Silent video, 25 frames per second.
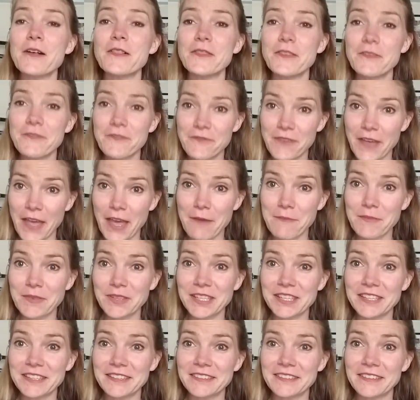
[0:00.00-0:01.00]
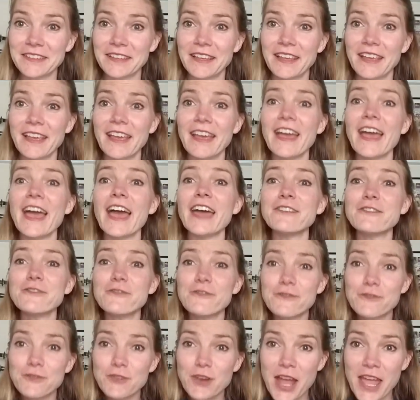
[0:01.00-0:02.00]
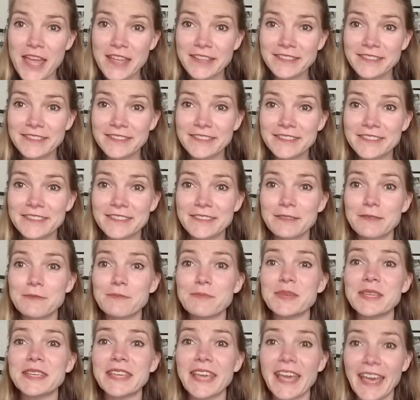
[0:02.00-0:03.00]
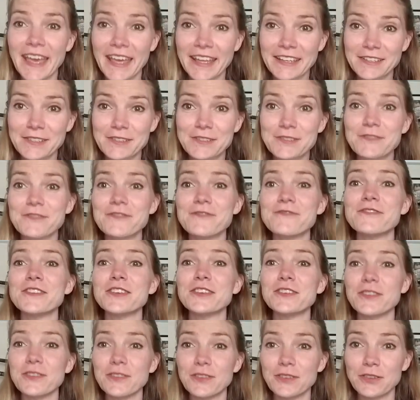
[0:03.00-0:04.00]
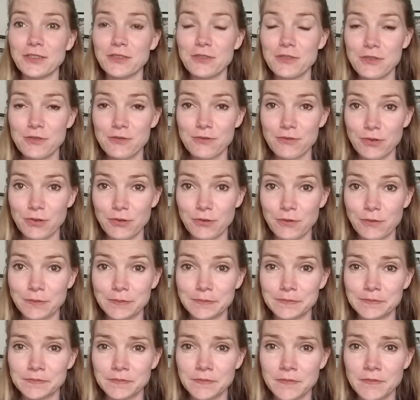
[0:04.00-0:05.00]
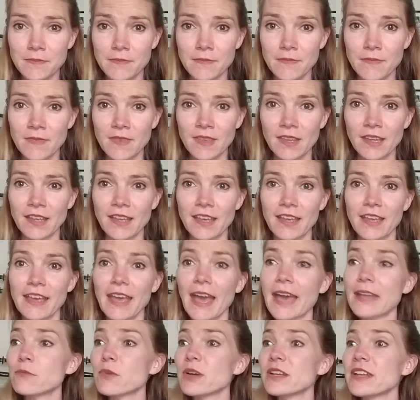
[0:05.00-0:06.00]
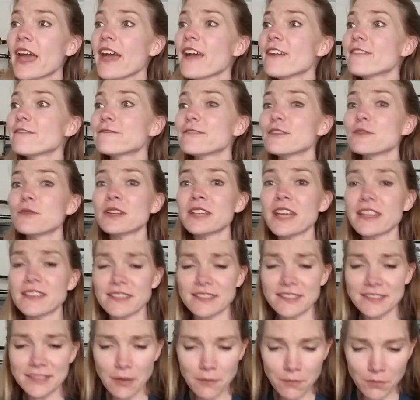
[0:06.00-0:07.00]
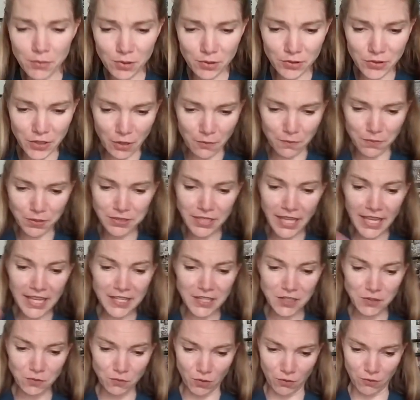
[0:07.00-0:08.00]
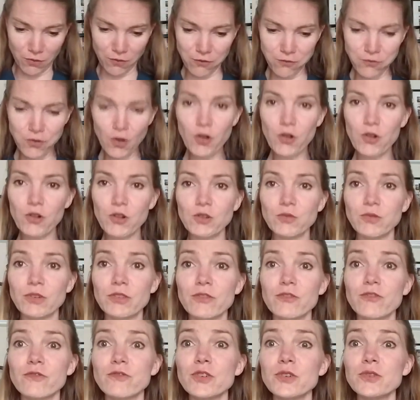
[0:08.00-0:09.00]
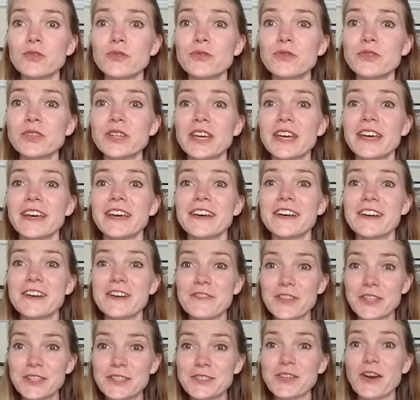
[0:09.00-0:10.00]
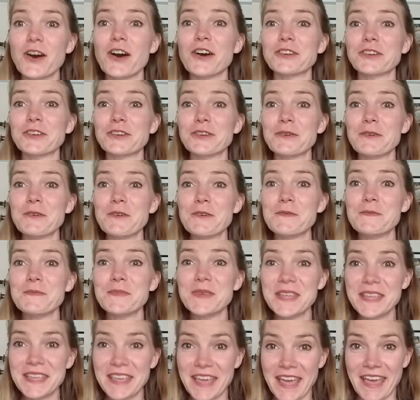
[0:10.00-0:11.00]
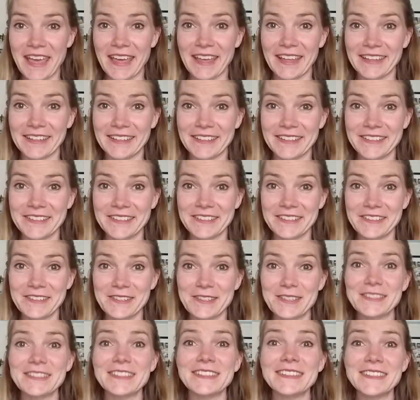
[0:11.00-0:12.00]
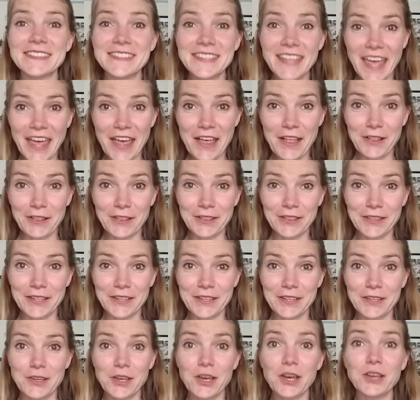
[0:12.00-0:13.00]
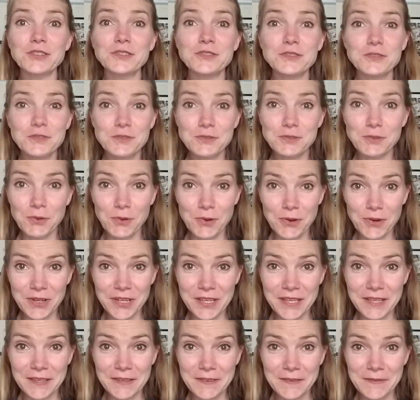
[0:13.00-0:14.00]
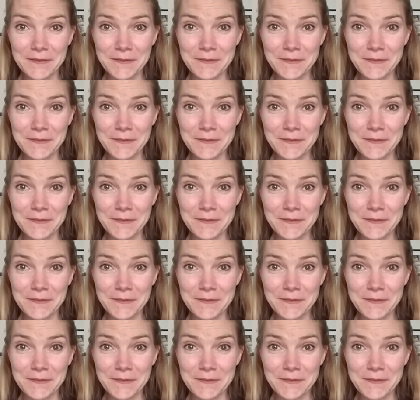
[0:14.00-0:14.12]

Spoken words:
the families and friends began to fill the room. And when everyone had assembled, their plates were full with food, the daughter began to tell a story.